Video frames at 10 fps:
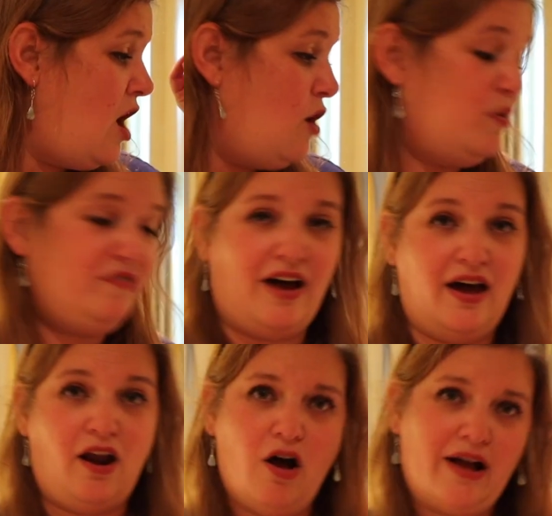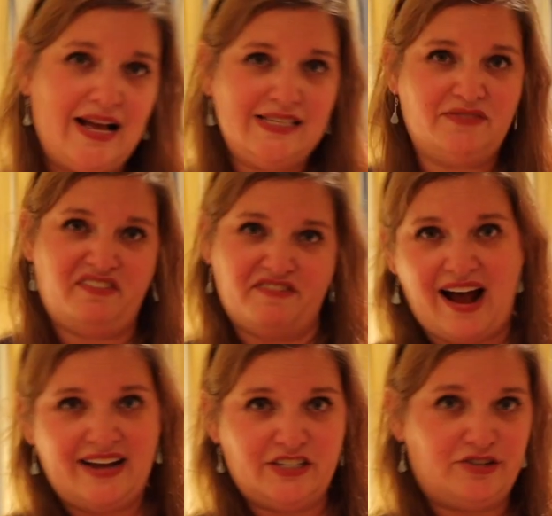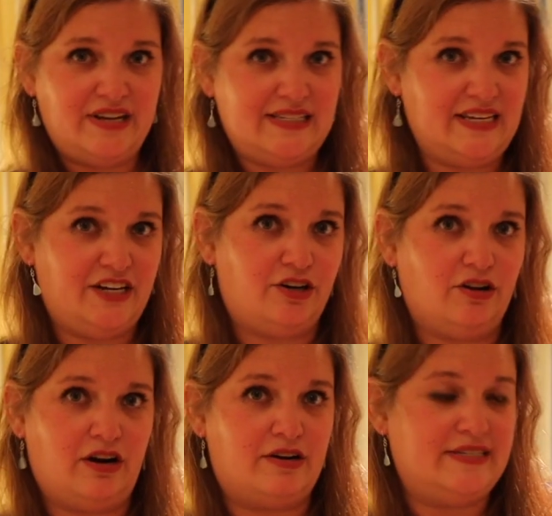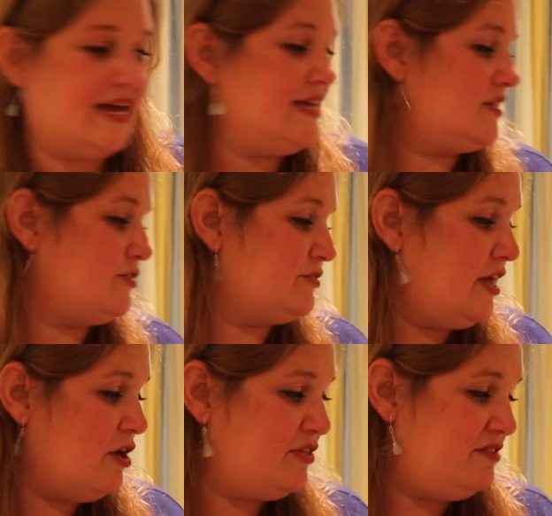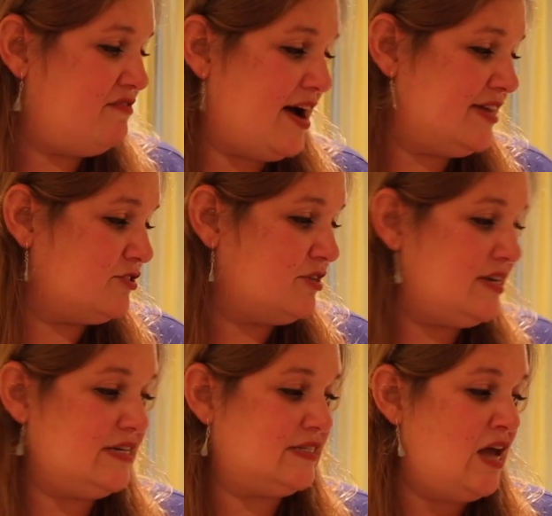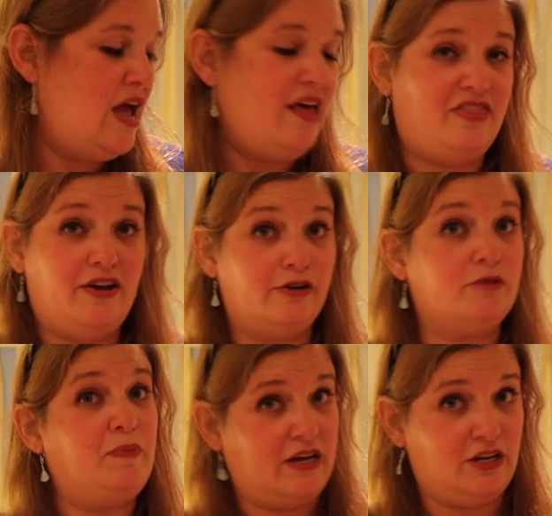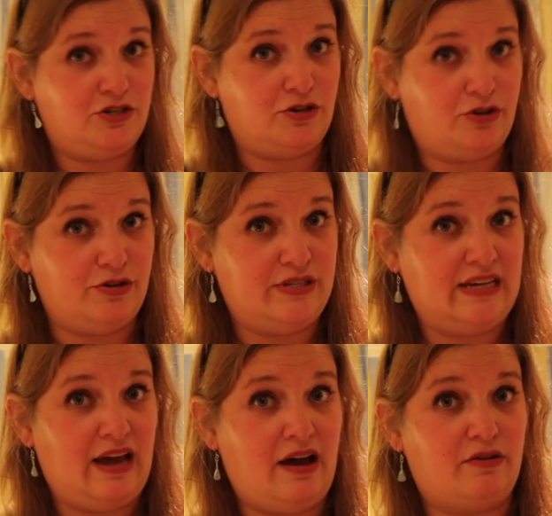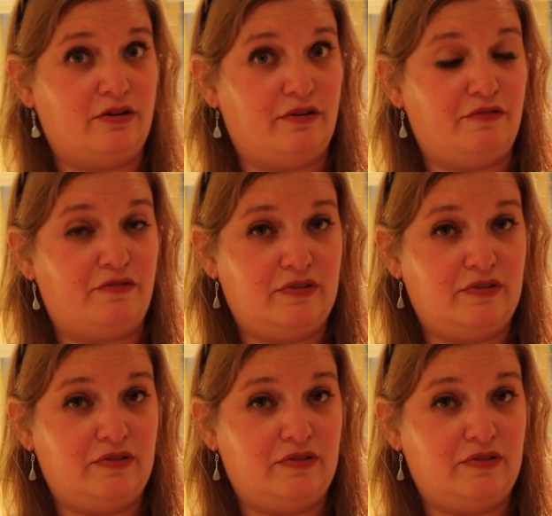We've got all kinds of advisories here on our desk. There's health advisories. There's, because you're cruising out of